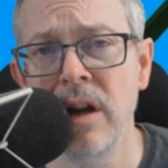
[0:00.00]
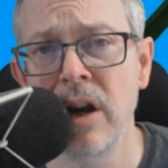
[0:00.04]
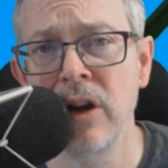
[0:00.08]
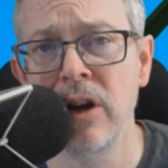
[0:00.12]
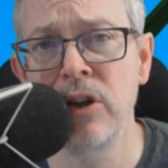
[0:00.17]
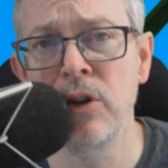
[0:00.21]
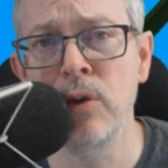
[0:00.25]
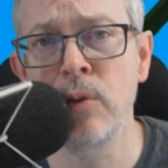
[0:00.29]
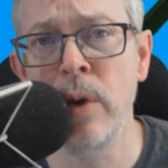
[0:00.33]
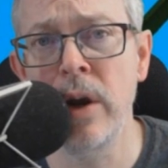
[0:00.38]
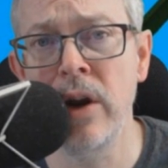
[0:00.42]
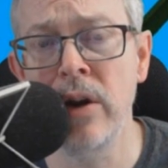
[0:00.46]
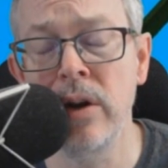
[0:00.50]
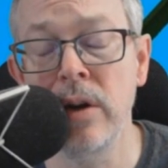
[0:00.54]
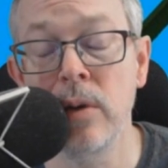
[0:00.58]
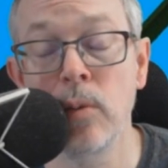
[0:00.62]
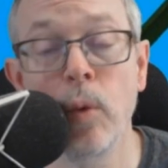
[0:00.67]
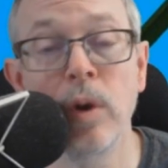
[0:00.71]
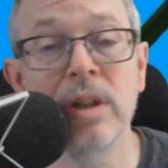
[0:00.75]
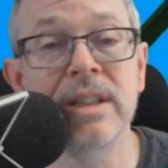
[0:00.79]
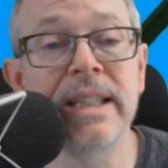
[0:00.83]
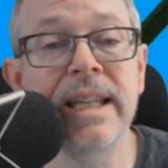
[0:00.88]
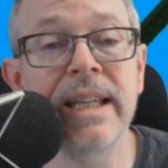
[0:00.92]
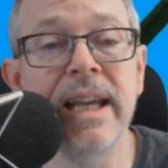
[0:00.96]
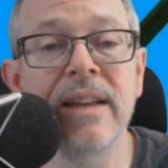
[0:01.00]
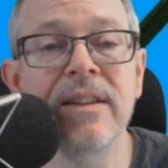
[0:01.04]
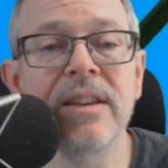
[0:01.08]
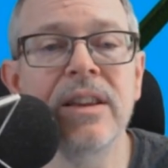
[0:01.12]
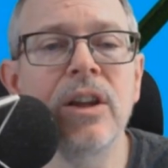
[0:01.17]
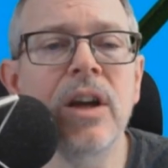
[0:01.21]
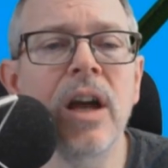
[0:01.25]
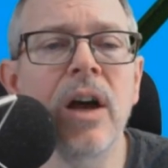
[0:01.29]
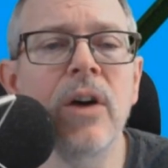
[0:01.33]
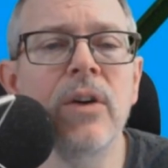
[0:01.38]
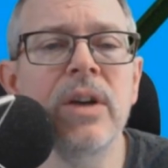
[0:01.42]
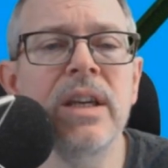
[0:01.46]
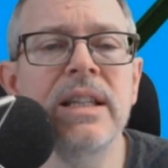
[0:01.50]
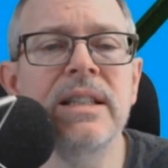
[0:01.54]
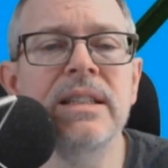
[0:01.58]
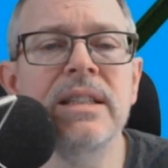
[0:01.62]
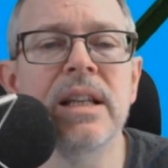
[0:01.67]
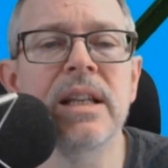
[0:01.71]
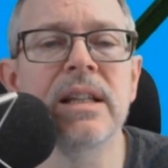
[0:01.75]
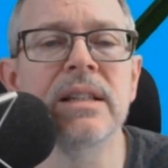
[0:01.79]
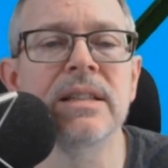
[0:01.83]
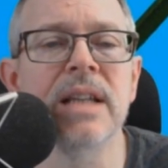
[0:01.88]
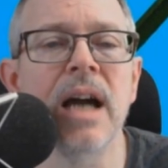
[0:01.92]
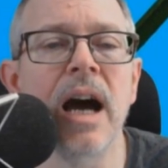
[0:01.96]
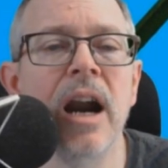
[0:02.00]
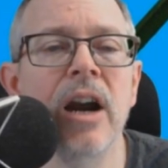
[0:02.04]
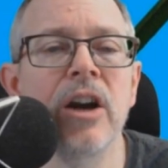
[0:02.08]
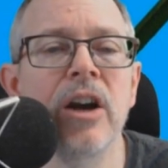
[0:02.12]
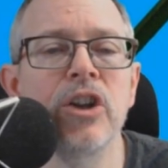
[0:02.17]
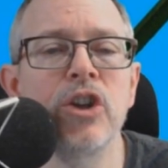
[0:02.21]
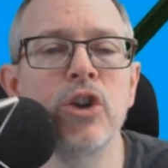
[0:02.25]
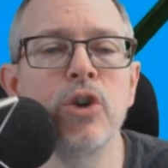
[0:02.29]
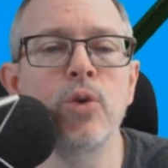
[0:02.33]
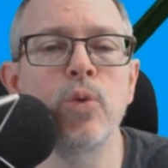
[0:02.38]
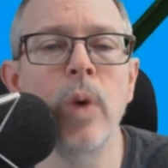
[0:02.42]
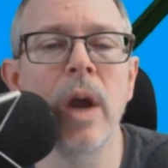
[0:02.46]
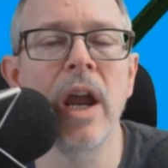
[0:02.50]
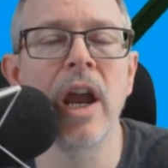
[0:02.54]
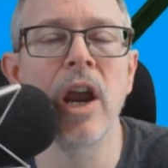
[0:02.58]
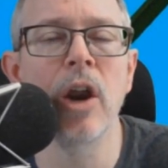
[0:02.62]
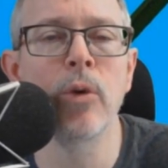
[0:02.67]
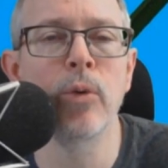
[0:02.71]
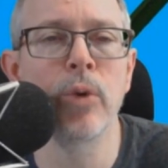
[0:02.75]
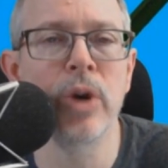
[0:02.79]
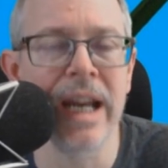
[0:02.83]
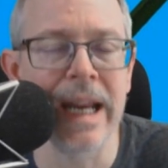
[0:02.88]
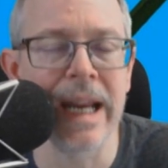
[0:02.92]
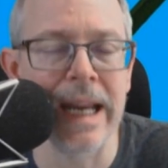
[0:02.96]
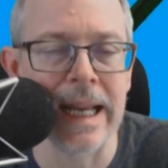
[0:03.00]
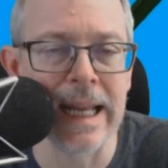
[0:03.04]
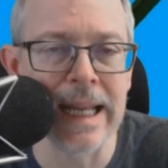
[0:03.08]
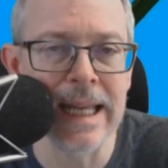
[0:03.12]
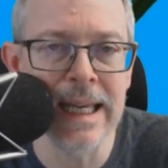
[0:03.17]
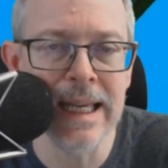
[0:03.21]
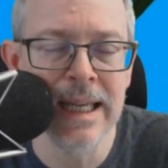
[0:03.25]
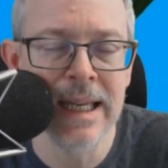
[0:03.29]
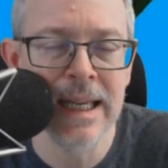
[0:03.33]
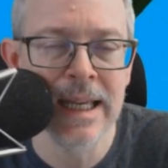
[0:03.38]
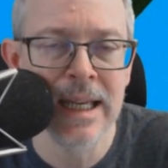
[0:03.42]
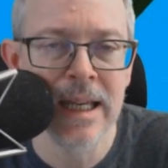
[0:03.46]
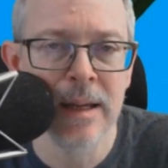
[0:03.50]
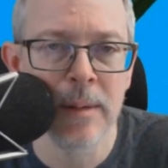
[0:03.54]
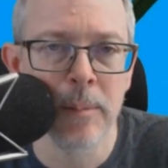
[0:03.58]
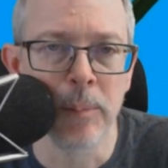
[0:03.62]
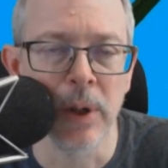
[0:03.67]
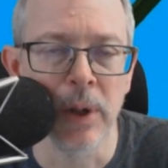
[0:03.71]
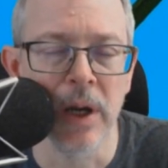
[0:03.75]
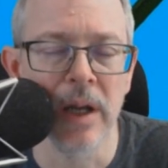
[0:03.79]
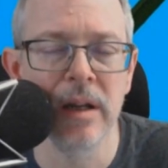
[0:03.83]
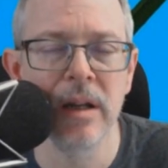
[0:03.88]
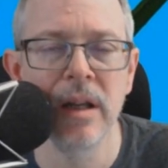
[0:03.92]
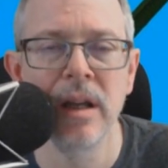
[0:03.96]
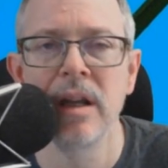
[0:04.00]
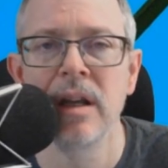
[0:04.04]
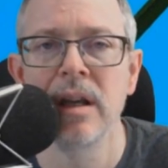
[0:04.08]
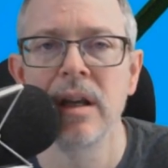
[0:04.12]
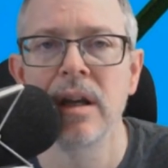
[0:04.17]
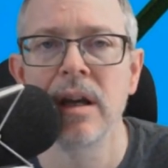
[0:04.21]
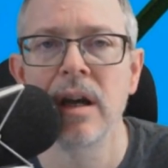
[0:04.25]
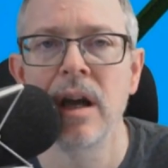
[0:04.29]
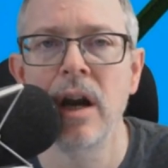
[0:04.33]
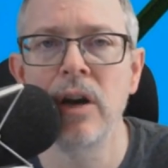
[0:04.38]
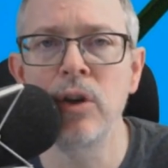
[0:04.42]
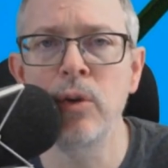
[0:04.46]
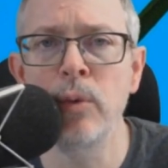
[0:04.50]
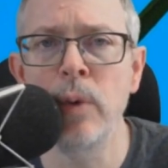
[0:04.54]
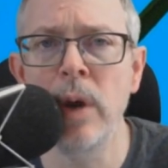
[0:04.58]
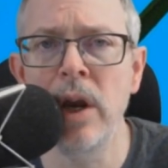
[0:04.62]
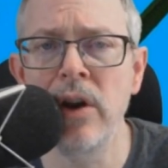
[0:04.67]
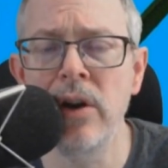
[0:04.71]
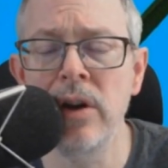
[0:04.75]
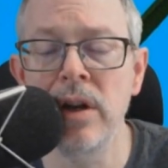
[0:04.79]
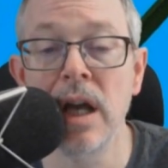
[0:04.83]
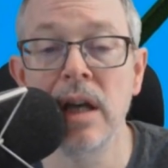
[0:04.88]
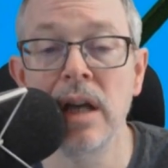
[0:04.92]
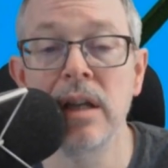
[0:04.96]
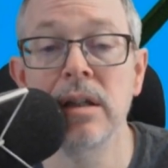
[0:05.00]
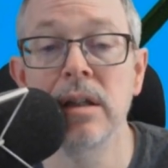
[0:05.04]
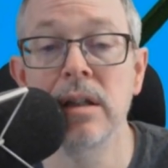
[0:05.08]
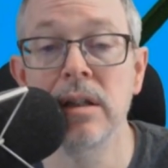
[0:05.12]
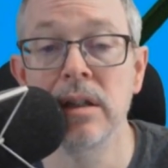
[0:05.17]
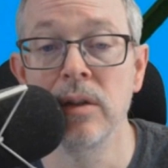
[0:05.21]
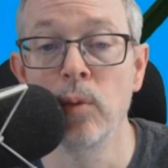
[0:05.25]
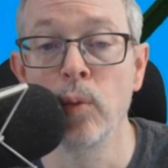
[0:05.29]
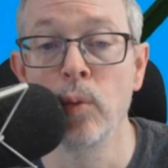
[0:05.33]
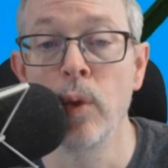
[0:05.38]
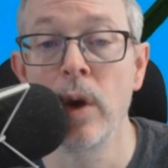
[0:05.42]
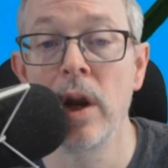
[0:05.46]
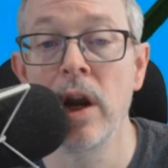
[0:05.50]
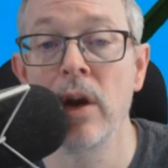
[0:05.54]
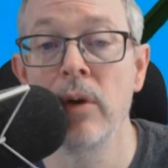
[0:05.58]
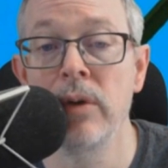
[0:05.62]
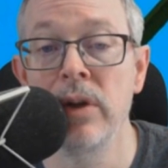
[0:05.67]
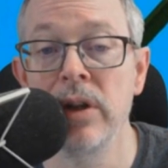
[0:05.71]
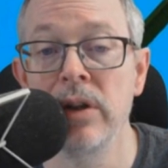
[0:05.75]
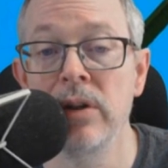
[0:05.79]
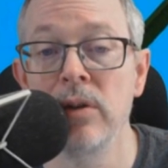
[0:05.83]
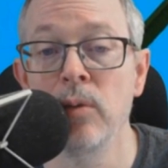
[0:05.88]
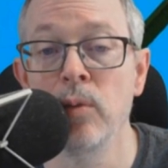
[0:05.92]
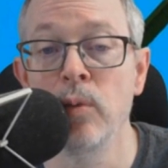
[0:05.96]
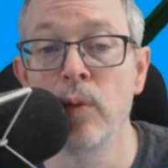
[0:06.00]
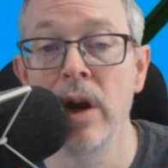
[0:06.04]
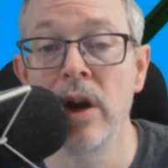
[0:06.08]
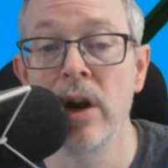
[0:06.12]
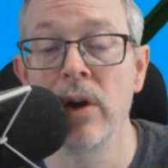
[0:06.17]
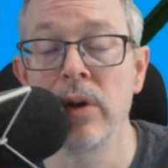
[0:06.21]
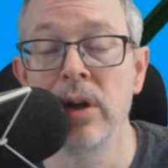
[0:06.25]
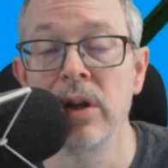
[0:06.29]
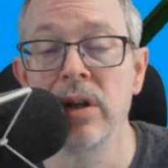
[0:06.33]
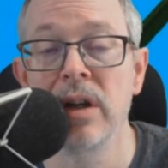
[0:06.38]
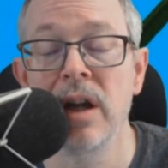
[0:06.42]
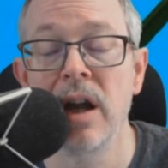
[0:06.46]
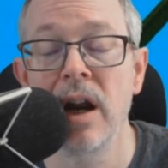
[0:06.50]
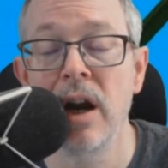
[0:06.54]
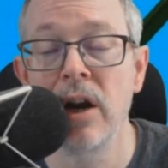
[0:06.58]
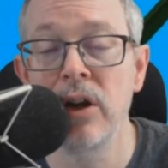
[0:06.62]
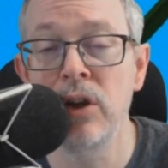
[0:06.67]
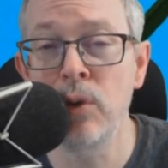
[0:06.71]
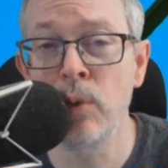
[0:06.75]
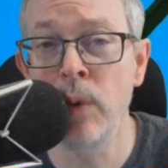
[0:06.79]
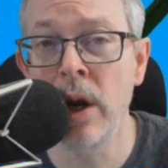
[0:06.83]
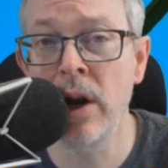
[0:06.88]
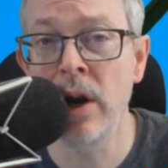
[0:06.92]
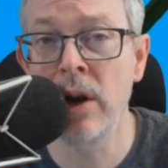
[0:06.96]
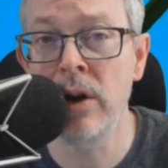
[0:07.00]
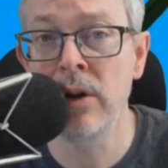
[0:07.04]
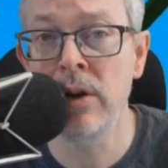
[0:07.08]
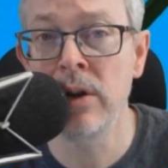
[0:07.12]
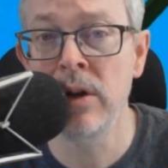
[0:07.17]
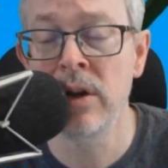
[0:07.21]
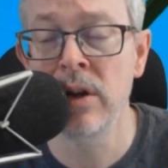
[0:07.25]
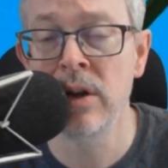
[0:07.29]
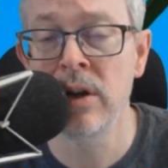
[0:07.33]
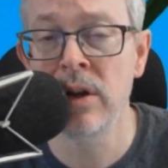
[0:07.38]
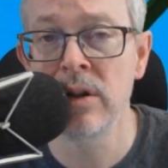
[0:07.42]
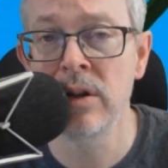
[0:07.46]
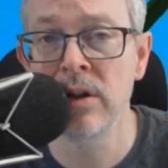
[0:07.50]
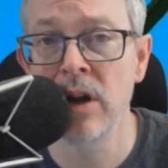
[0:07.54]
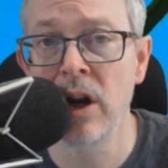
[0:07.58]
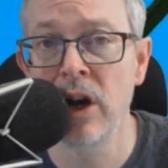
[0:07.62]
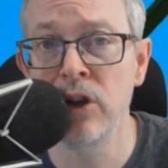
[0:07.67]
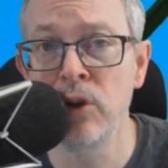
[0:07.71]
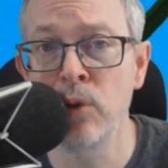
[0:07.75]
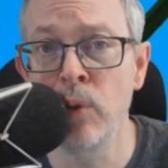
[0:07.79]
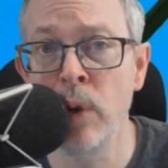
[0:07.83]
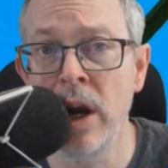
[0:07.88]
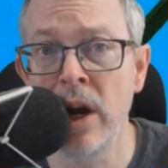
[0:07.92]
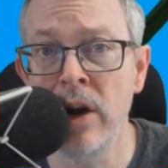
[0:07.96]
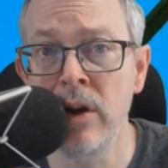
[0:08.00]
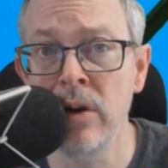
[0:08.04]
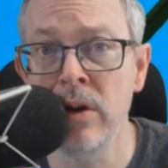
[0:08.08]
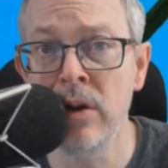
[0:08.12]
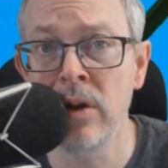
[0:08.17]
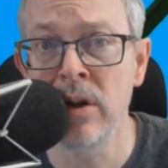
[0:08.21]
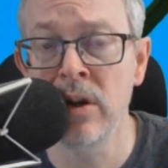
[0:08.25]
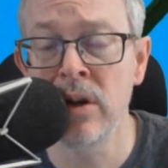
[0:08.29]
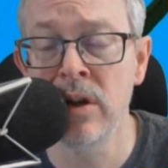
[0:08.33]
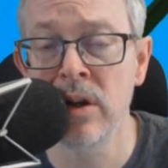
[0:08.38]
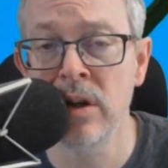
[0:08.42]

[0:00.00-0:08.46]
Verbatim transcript: Are you wearing? Once again, look how easy it is. Are you wearing? But are you wearing? And wearing, wearing. Are you wearing? Are you wearing?